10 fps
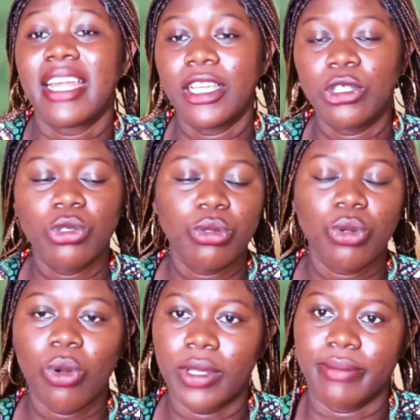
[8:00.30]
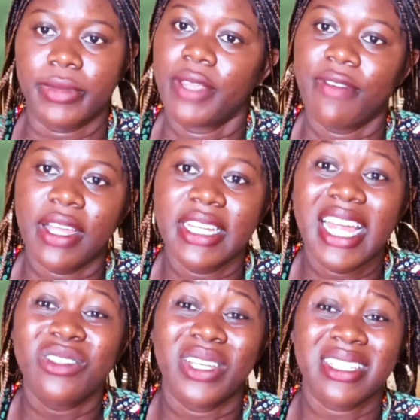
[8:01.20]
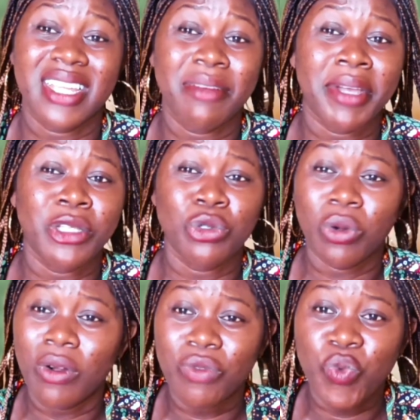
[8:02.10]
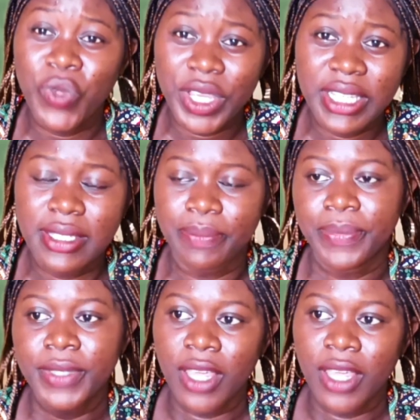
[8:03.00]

that it took, so in fact they had to extend by 12 weeks.